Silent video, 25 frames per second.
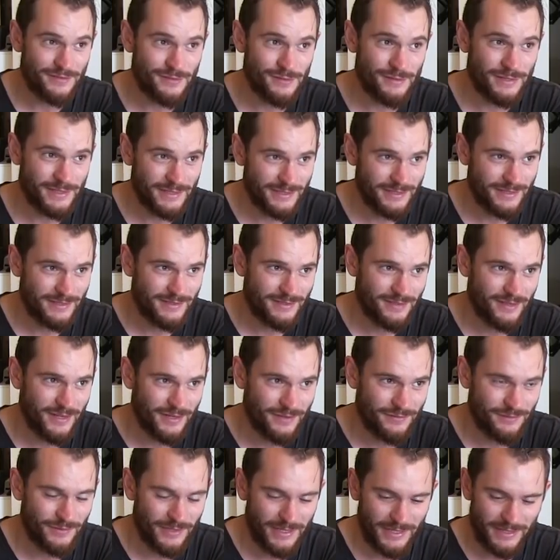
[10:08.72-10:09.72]
do it, it's
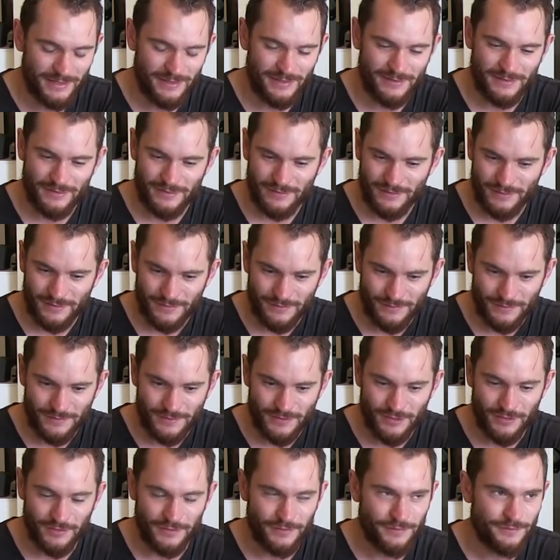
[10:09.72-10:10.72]
kind of like
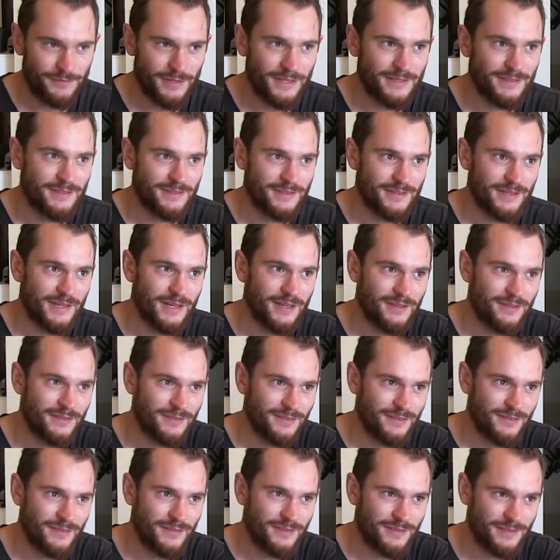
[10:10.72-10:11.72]
totally flattens it out.
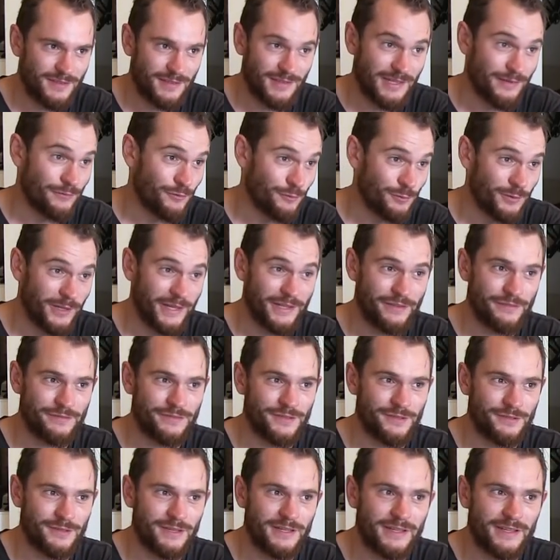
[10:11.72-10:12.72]
It's yeah. level playing
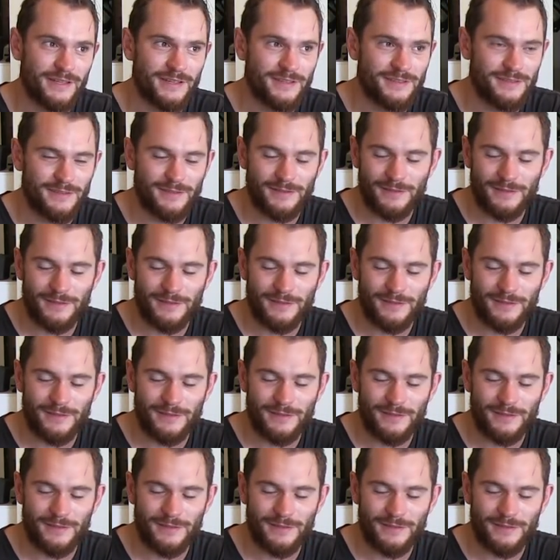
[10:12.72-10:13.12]
field. I yeah, guess. it's a